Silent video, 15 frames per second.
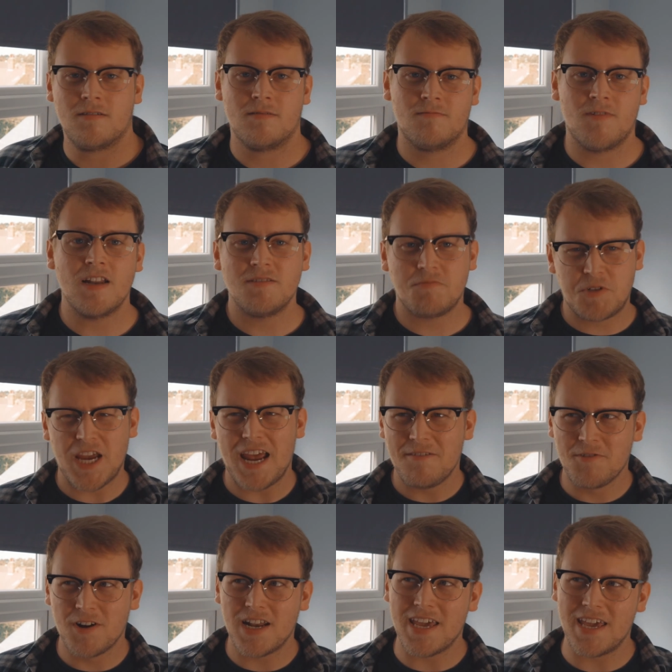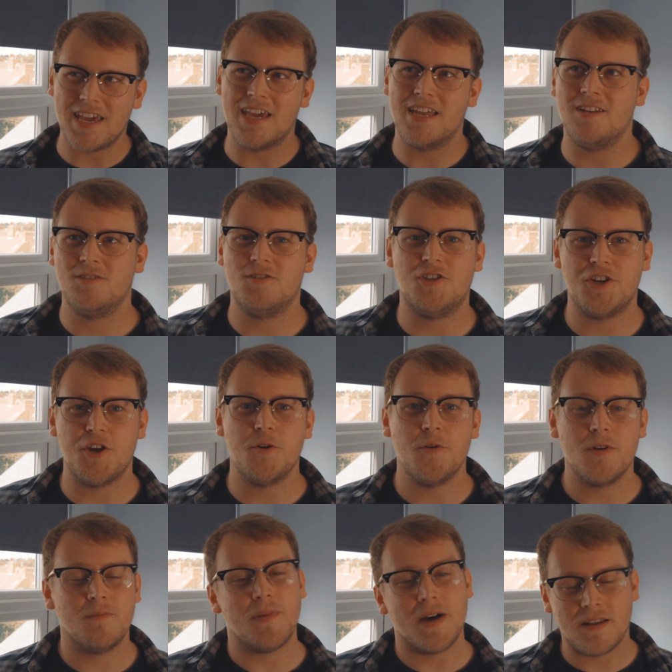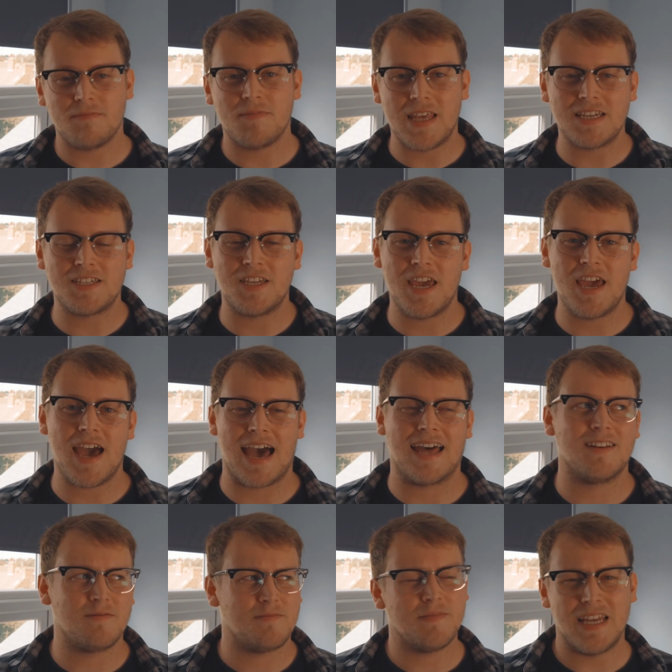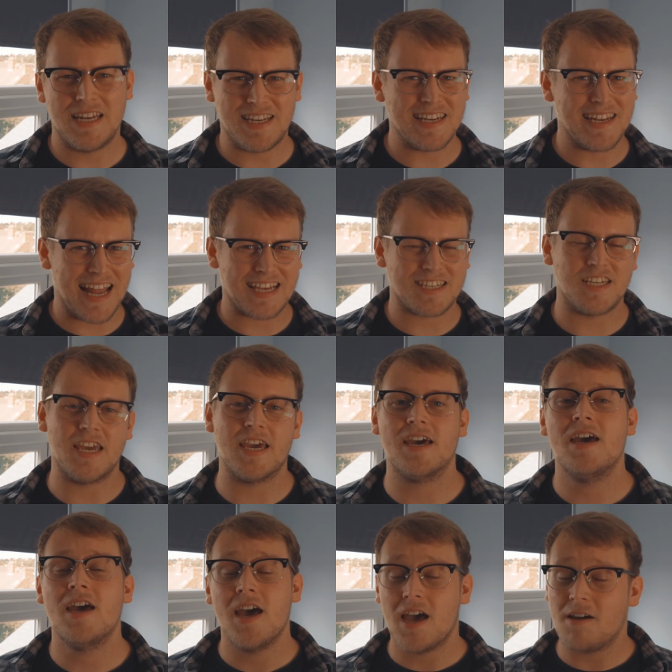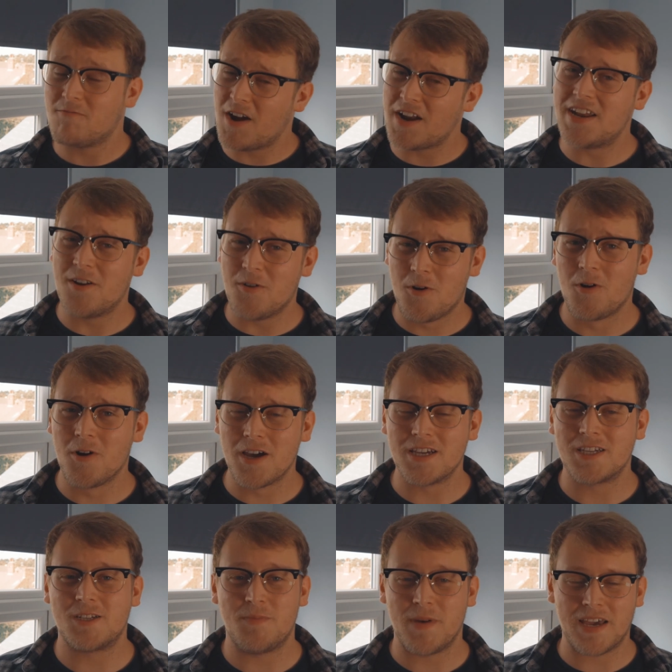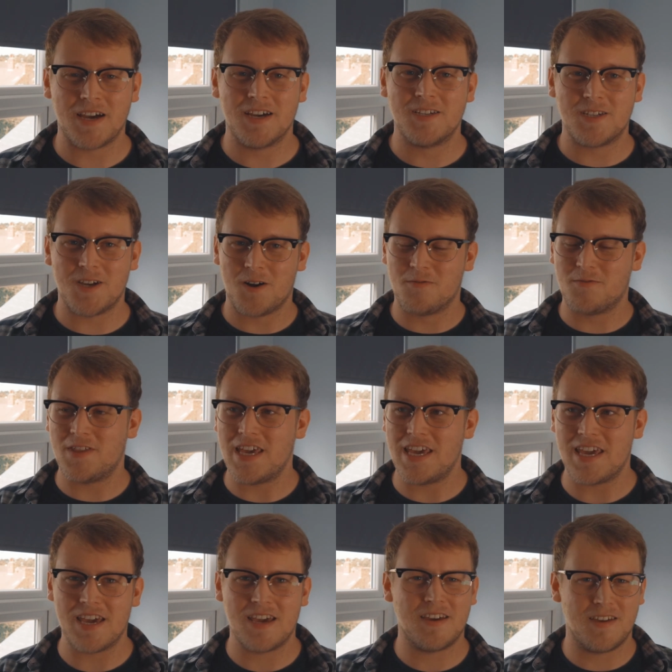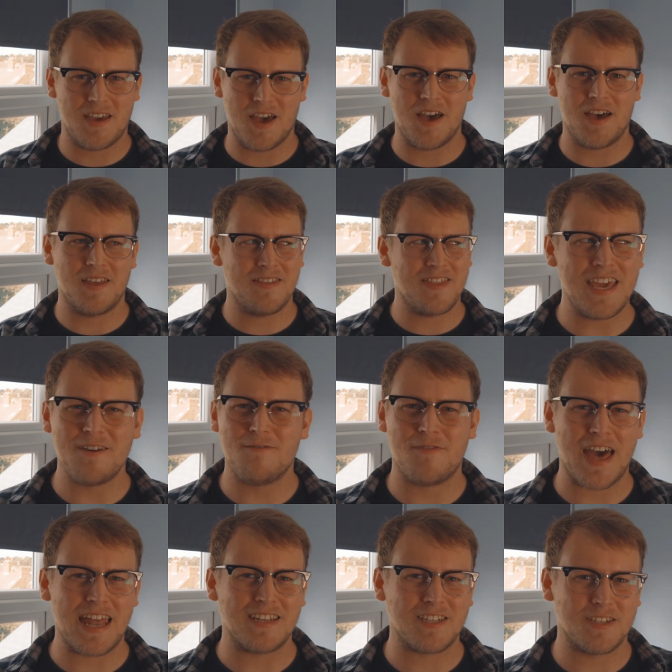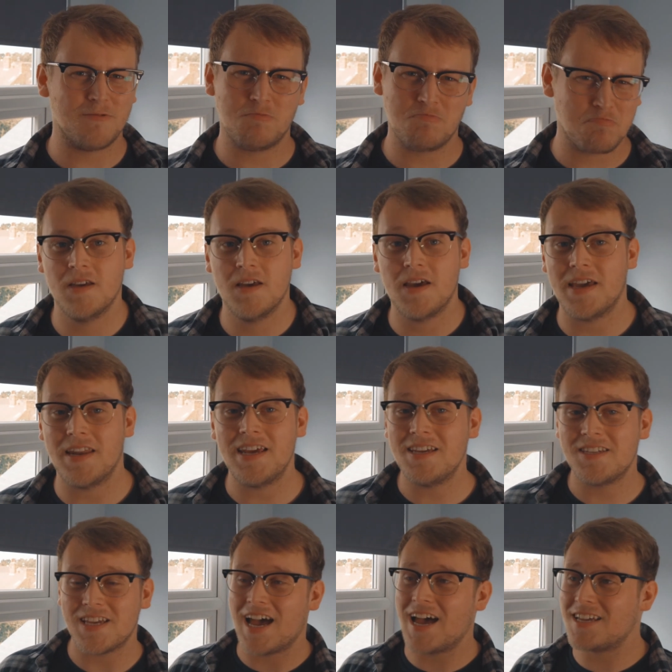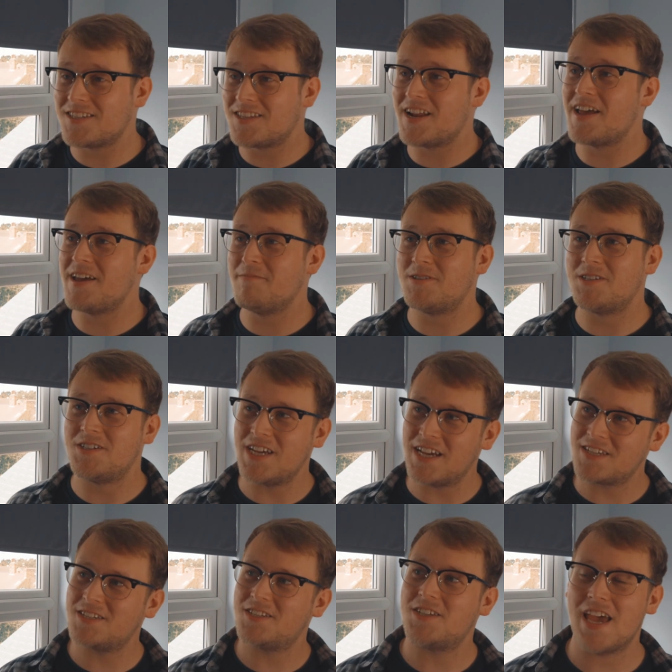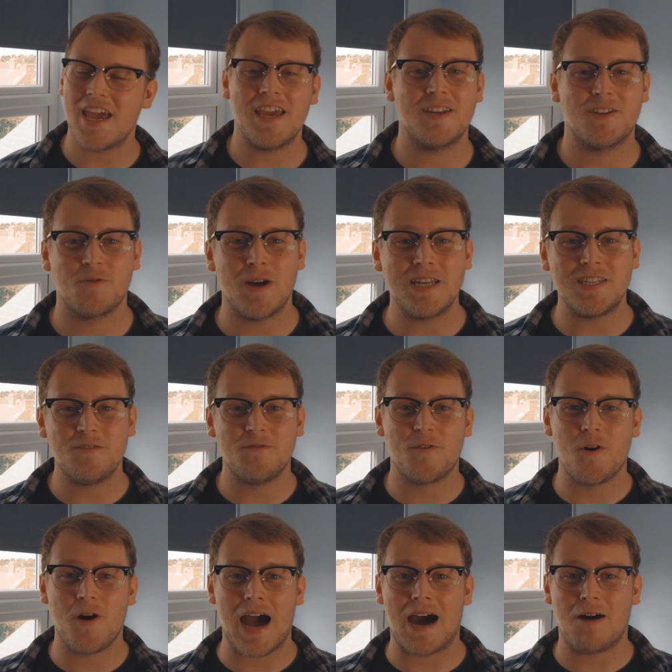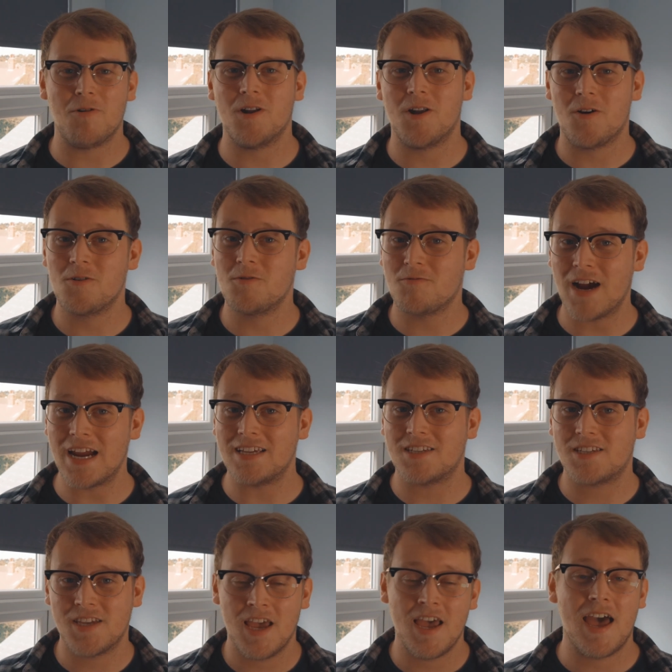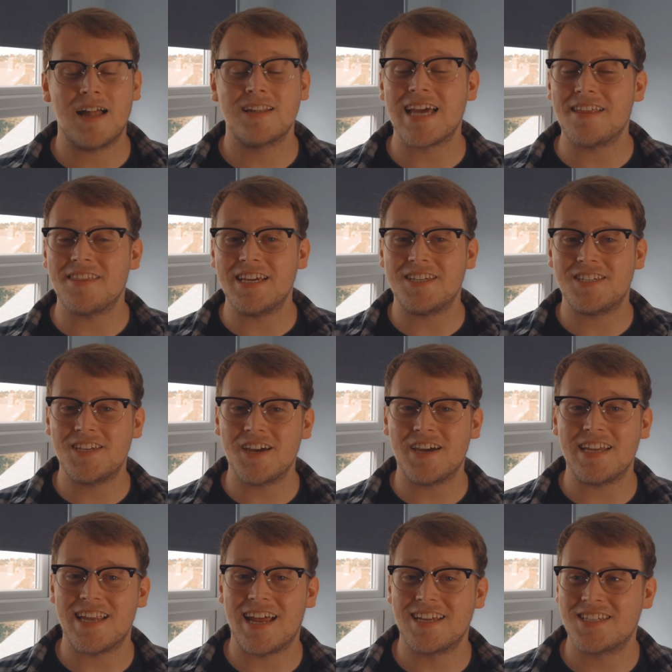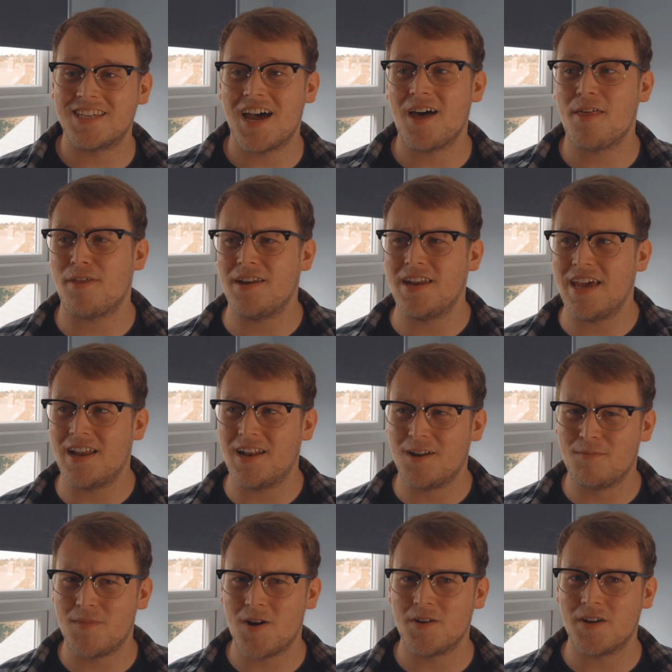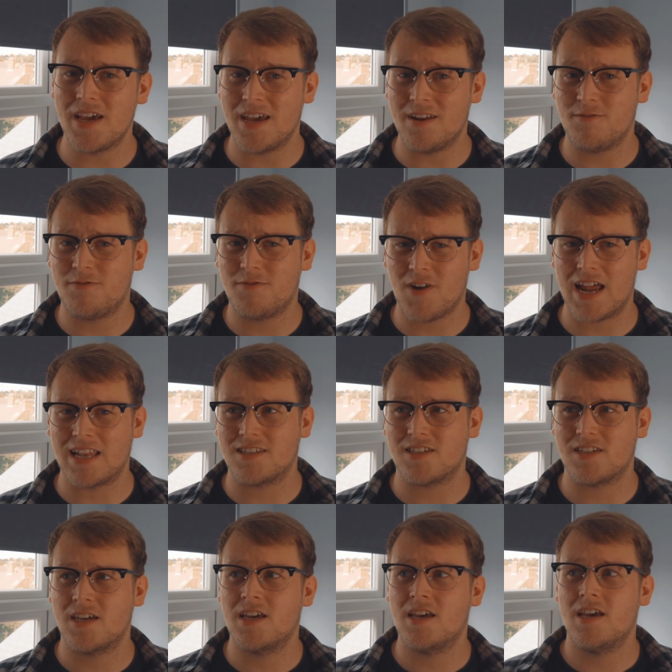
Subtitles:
Run generally in June, but this year, and indeed last year, run in August because of the event. It is, as the name suggests, a 24-hour-long race, held at the Circuit de la Sarthe near Le Mans in France.